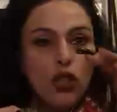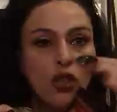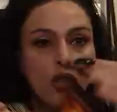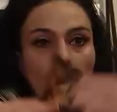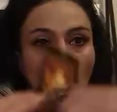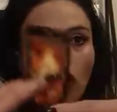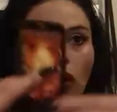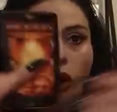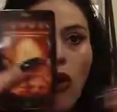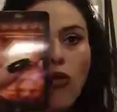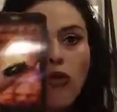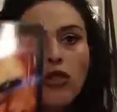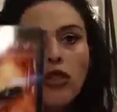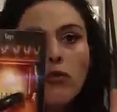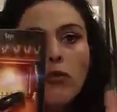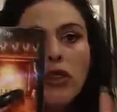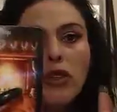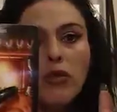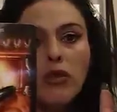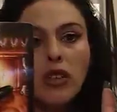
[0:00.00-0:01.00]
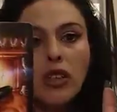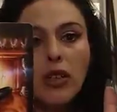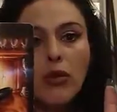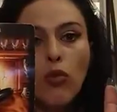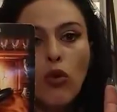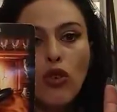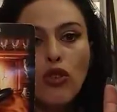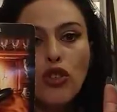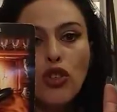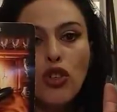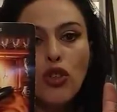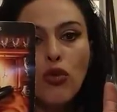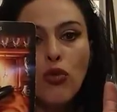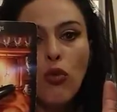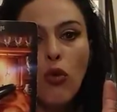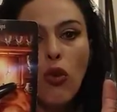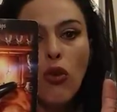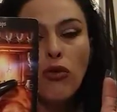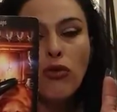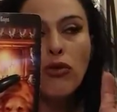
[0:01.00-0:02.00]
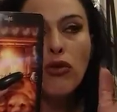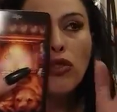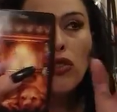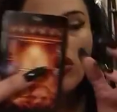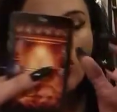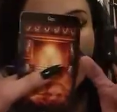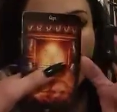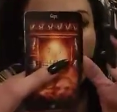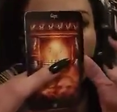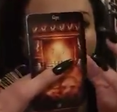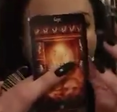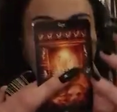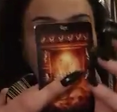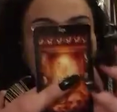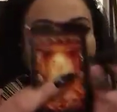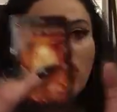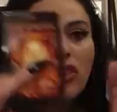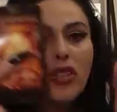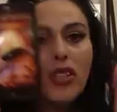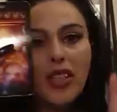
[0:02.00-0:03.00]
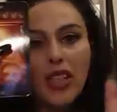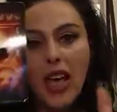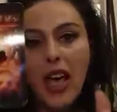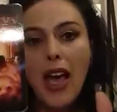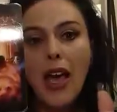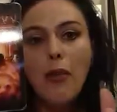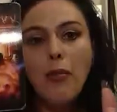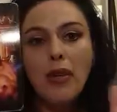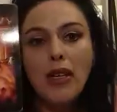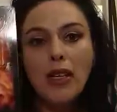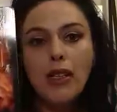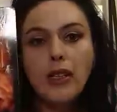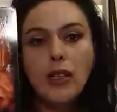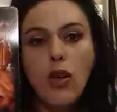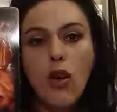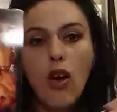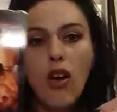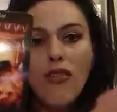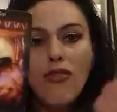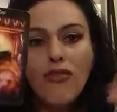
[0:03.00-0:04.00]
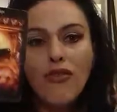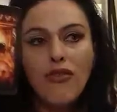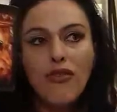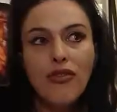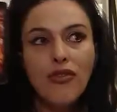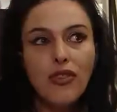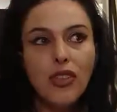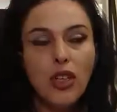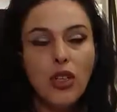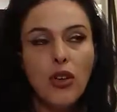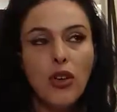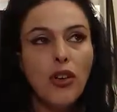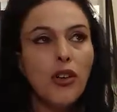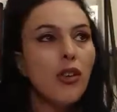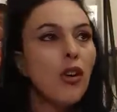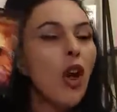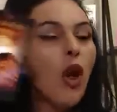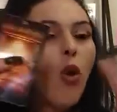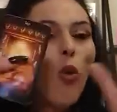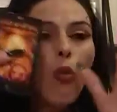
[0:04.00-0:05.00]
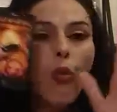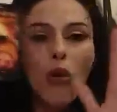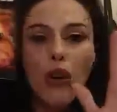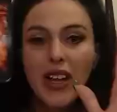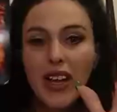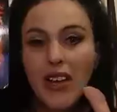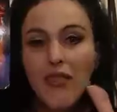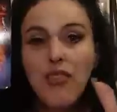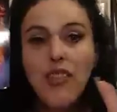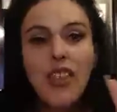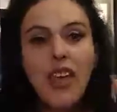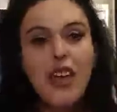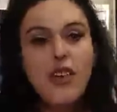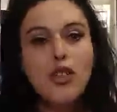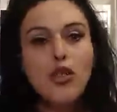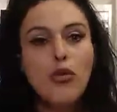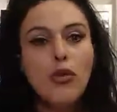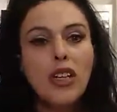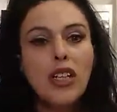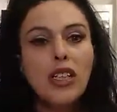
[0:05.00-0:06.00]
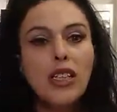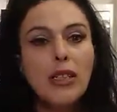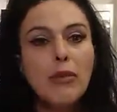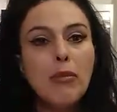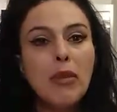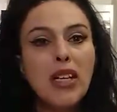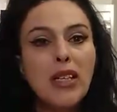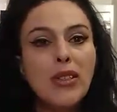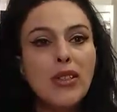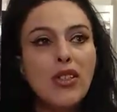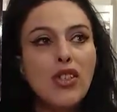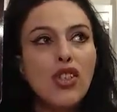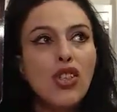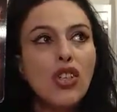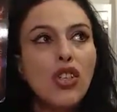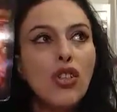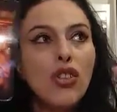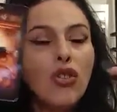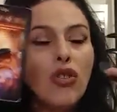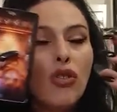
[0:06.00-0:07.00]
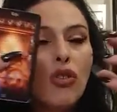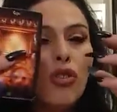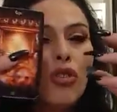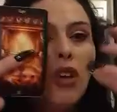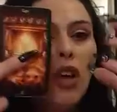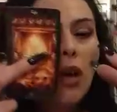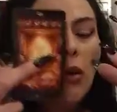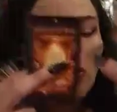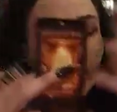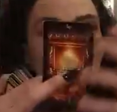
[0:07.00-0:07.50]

You know, ultimately what you want, which is the happy life, you know, whatever that directly means to you.